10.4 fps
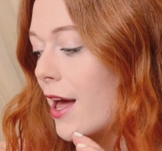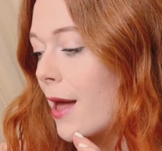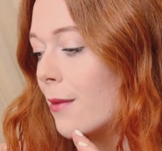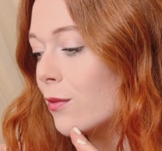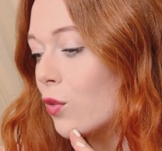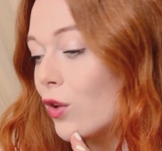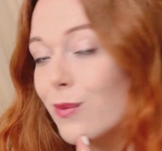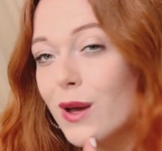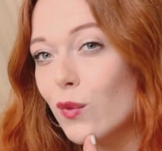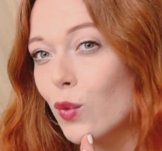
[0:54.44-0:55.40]
um,
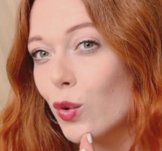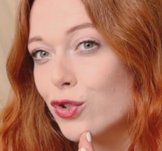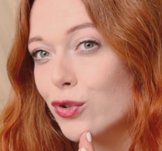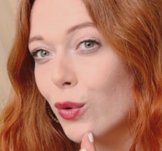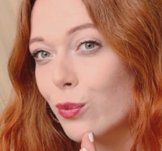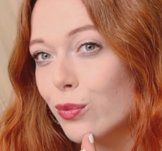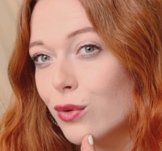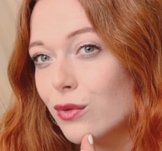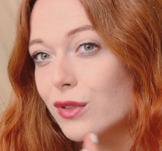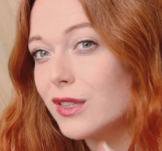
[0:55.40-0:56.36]
with my wardrobe
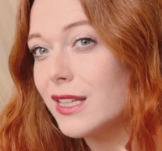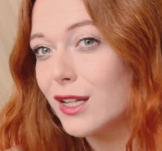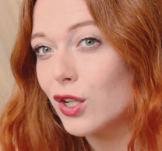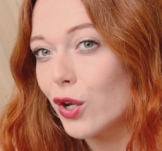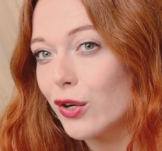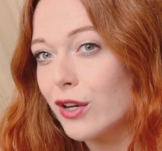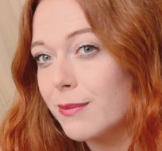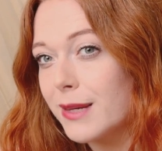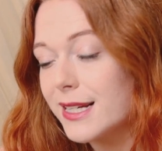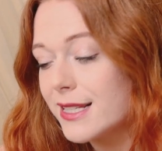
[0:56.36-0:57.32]

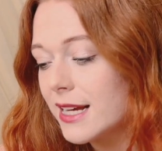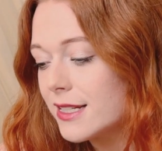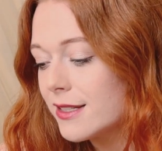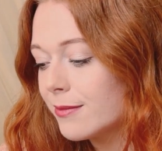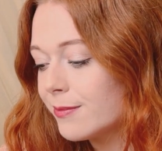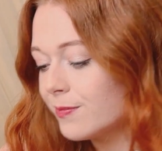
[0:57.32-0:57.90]
decluttering pieces